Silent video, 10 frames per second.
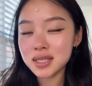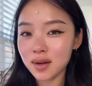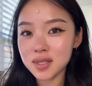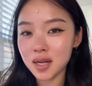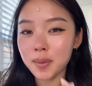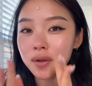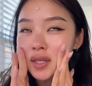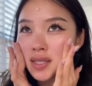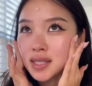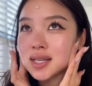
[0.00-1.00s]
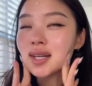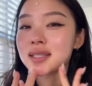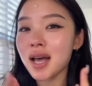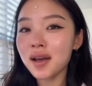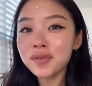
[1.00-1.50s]
downside about this is that
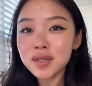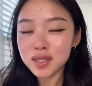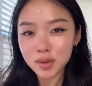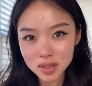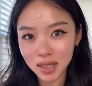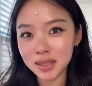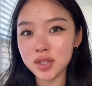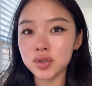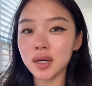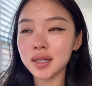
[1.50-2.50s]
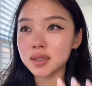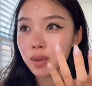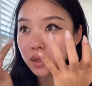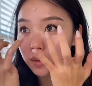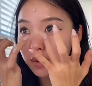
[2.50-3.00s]
it's ever so slightly drying, so
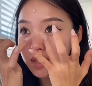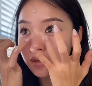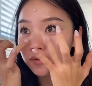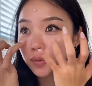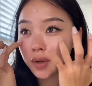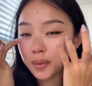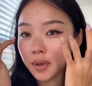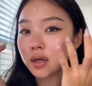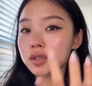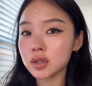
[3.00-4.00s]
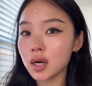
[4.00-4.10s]
I always avoid my under